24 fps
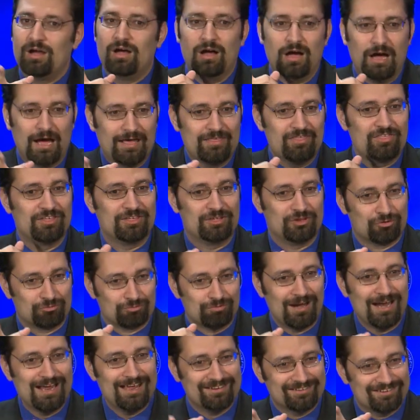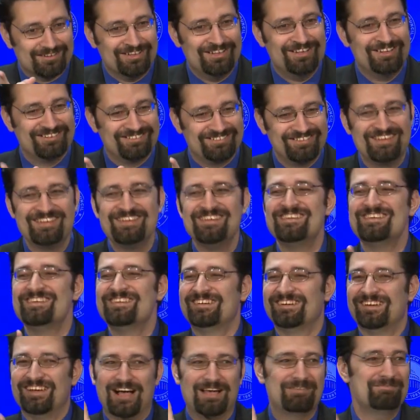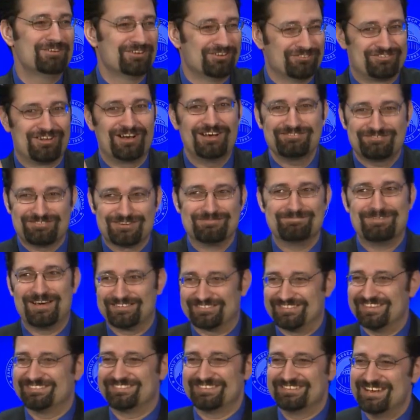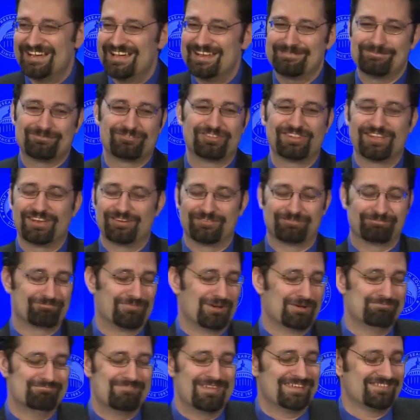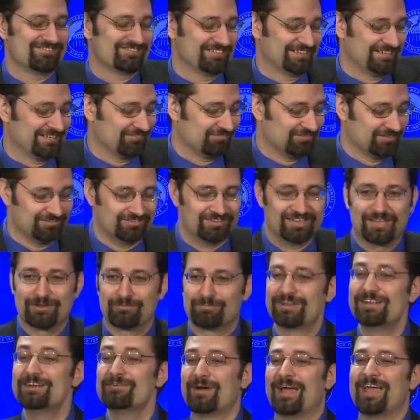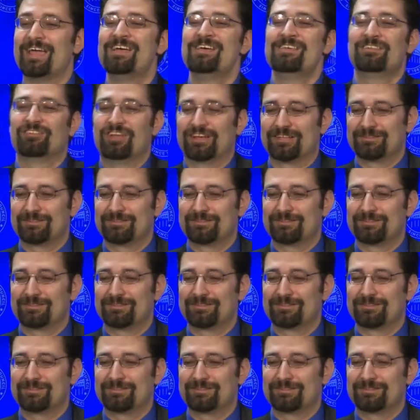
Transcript: I think you're right. I'm going to go talk to her about that tonight. And so they had an amazing evening together. But anyway, it's like,